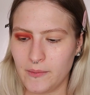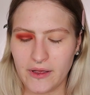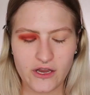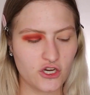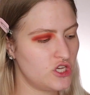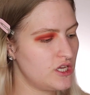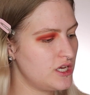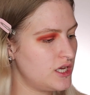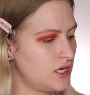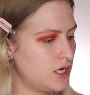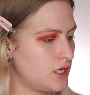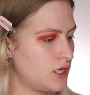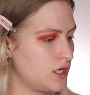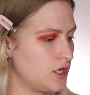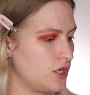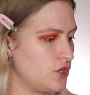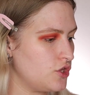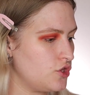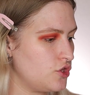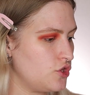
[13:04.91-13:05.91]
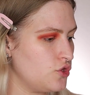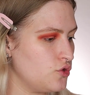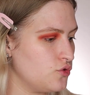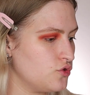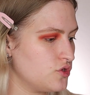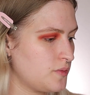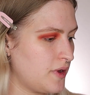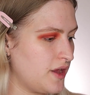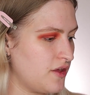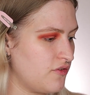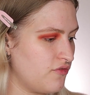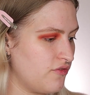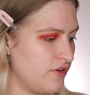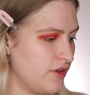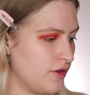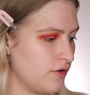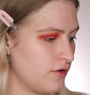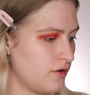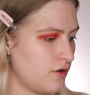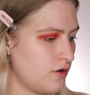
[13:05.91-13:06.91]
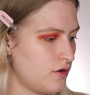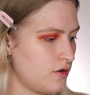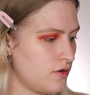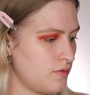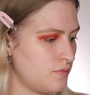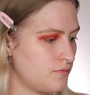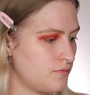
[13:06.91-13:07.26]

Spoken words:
I'm actually gonna use my finger